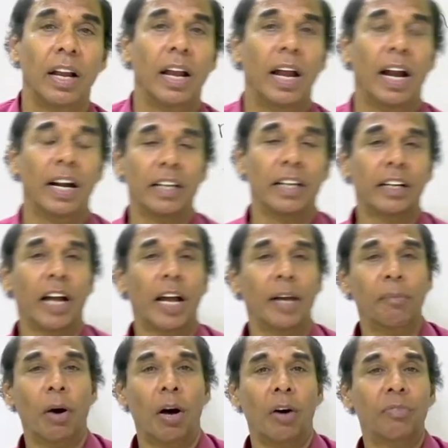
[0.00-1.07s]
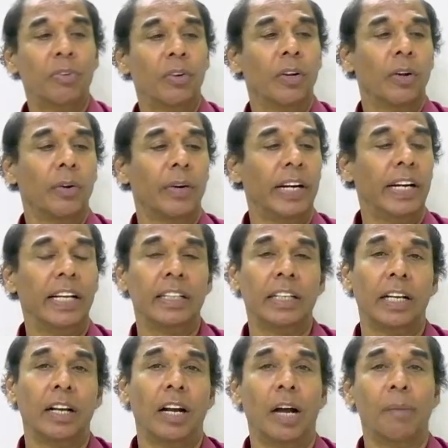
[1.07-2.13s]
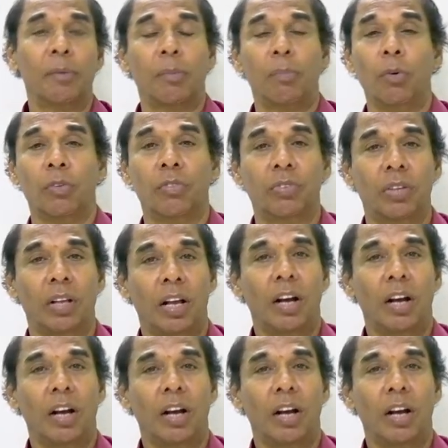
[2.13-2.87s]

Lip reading: at the time of reading the grammar books,